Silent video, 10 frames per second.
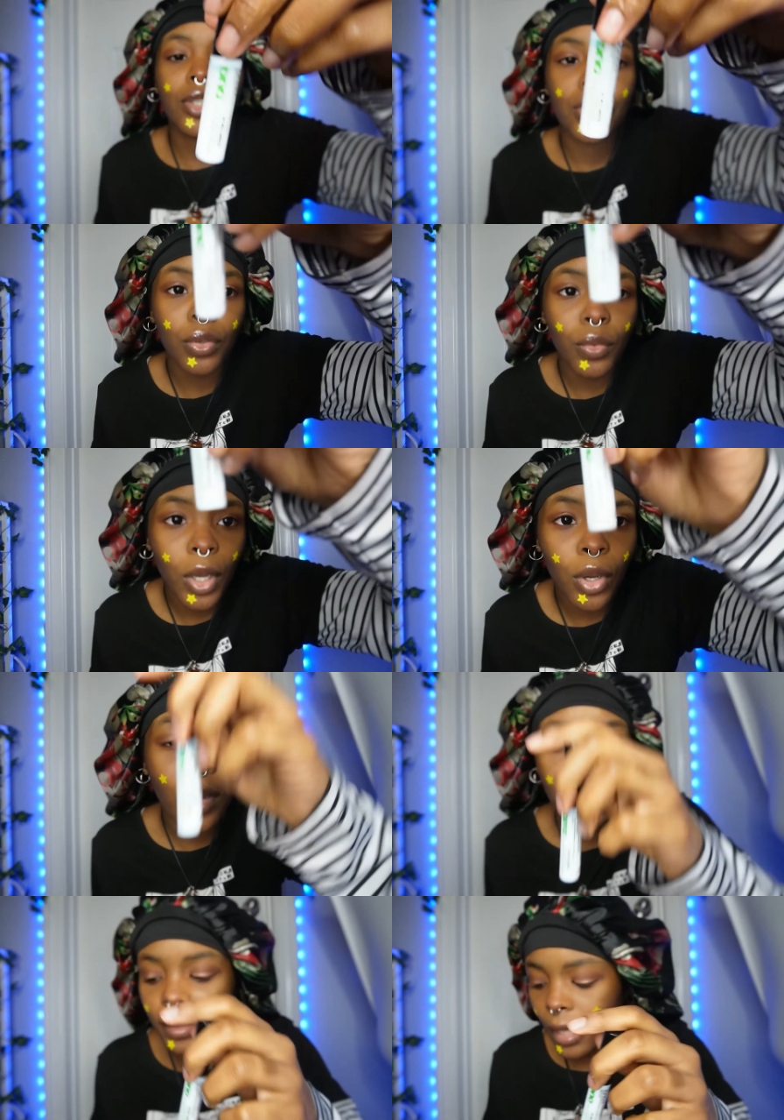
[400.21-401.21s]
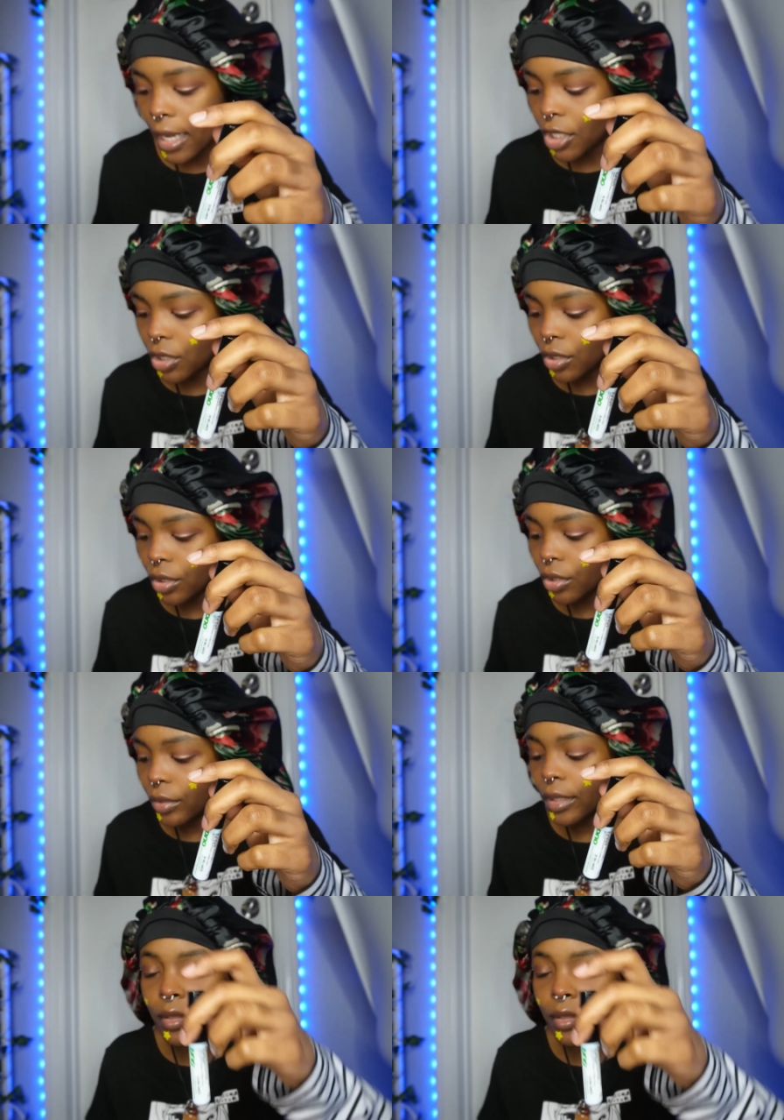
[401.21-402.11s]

Duo Lash Glue. It